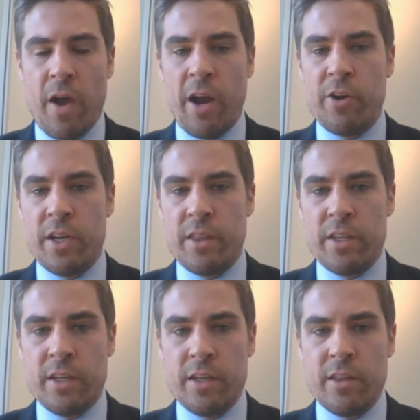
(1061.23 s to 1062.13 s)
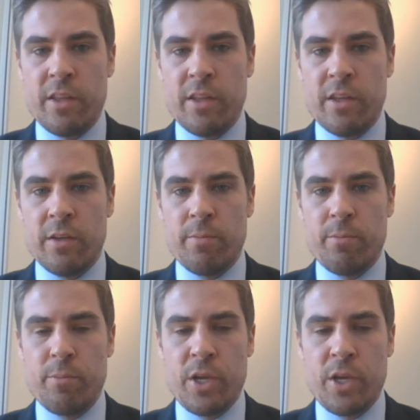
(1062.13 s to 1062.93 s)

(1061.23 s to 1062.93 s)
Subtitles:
firing the